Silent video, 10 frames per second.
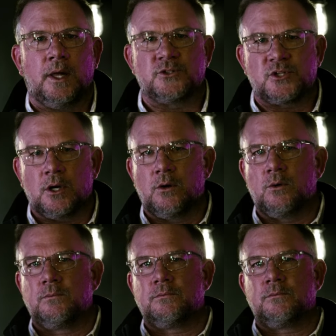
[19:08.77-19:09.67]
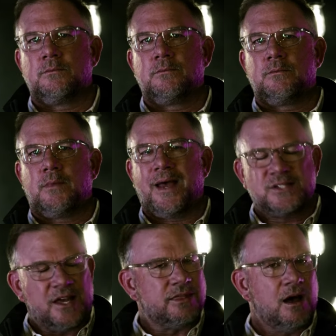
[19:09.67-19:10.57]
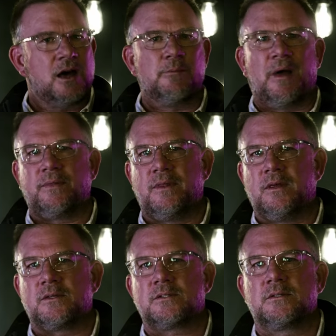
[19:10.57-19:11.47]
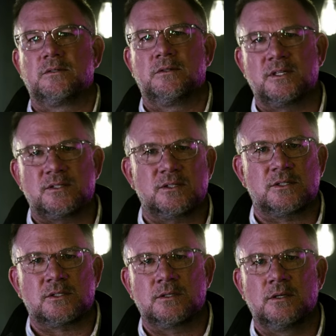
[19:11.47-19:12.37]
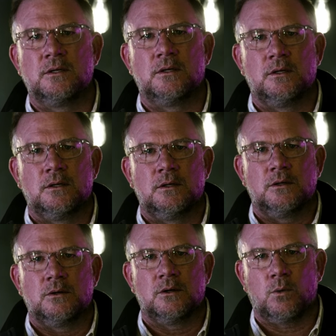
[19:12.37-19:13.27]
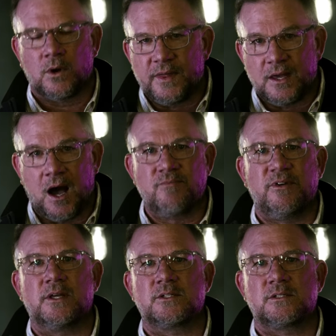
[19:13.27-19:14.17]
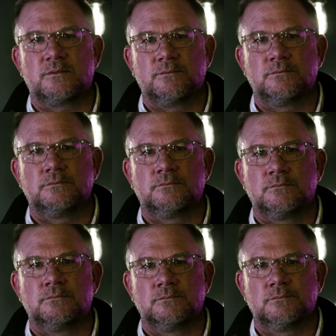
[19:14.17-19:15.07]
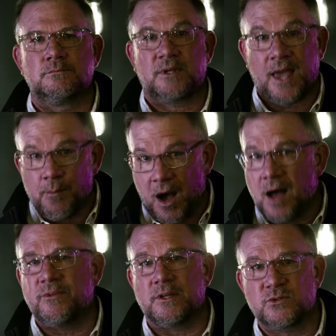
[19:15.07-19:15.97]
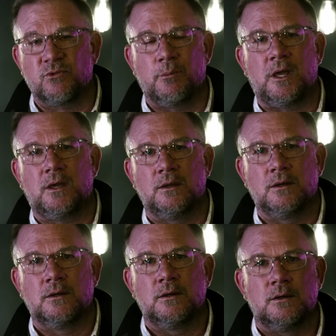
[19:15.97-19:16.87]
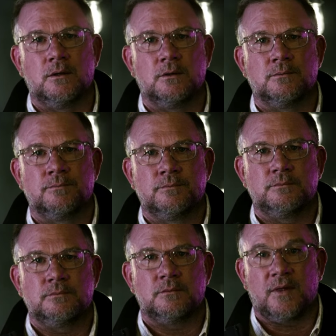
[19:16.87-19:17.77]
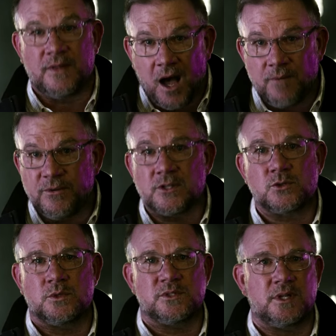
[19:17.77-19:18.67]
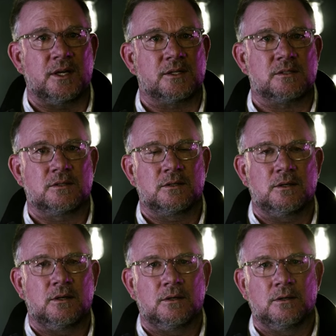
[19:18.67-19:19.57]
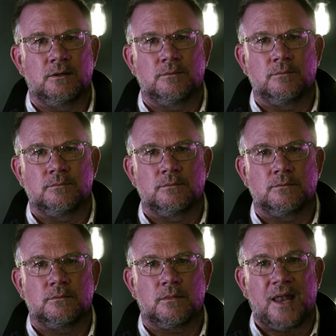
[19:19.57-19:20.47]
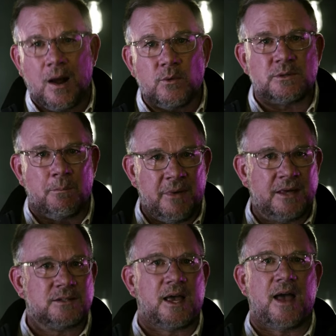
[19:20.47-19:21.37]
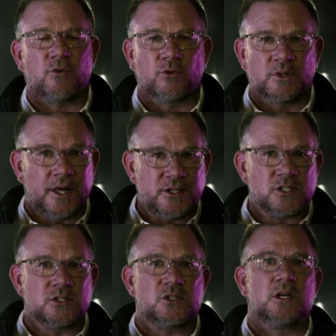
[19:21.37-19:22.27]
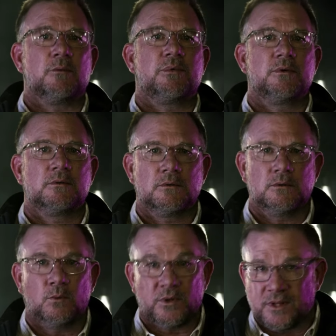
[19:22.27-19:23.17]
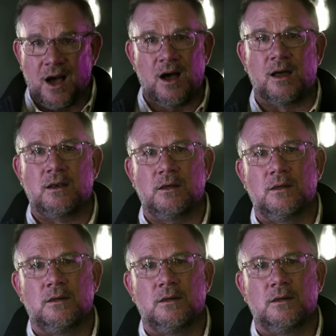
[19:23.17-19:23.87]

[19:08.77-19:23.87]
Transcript: And so, as I thought about this, this is where the obvious became obvious for me. And the obvious was this that I was meant to have a relationship with God,